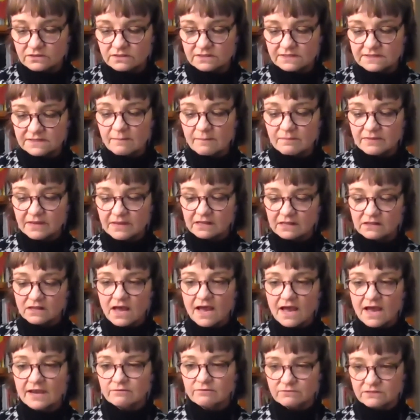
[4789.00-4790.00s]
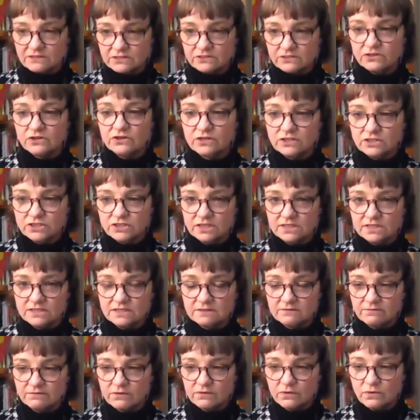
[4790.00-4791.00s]
something like research
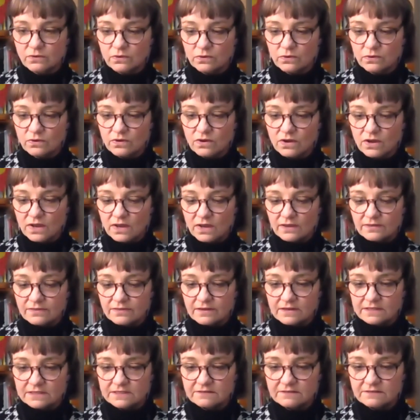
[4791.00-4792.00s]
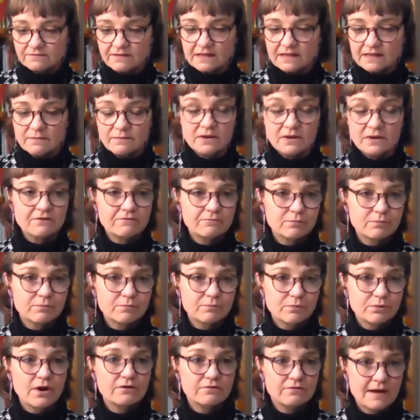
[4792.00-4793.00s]
is for the development of
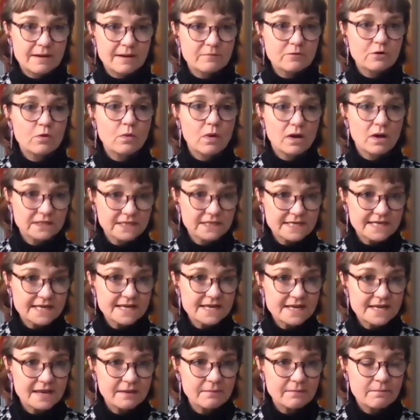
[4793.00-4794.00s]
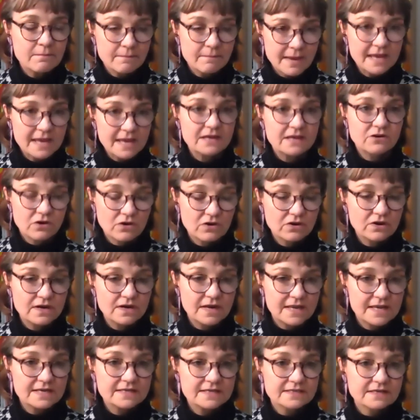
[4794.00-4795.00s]
program quality, it may not
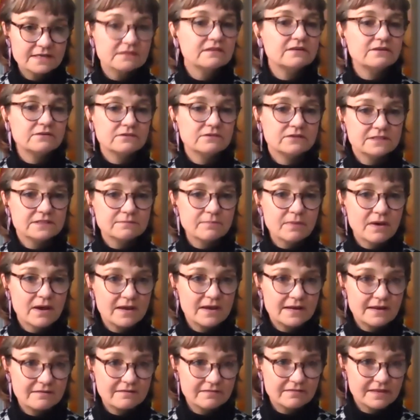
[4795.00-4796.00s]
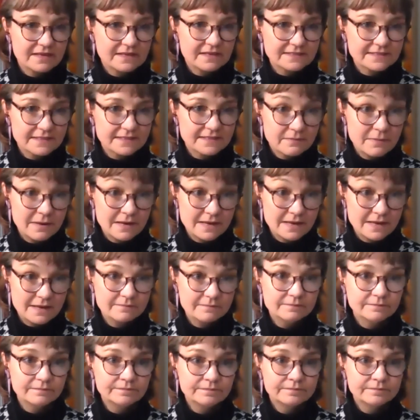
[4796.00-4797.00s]
need clearance by an ethics
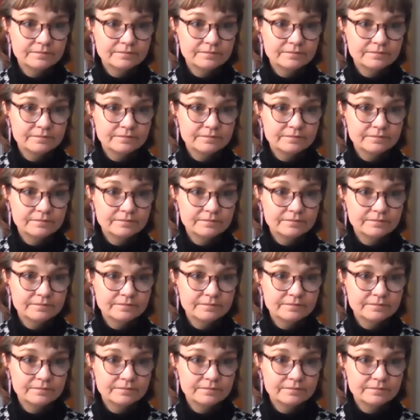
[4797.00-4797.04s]
committee.